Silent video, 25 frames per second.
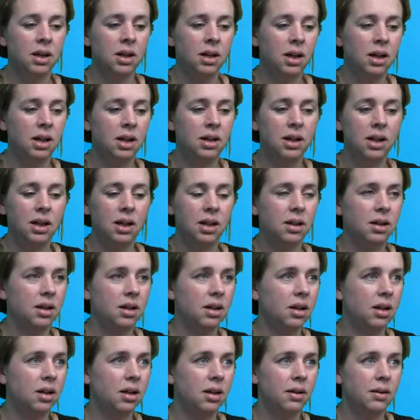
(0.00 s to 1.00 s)
and
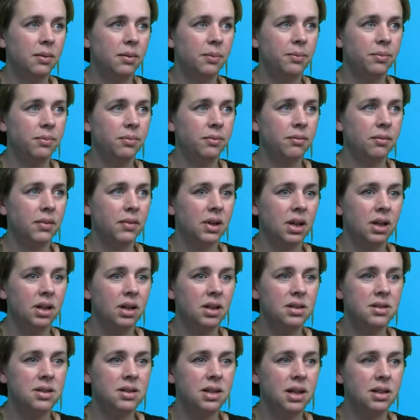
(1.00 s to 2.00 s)
then
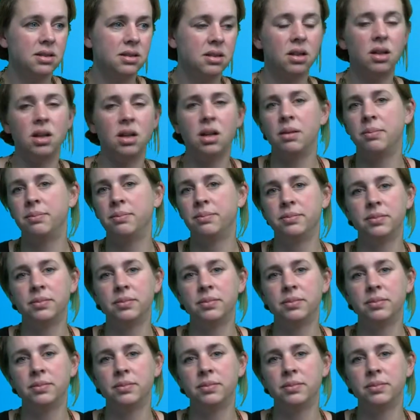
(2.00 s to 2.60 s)
he says, oh,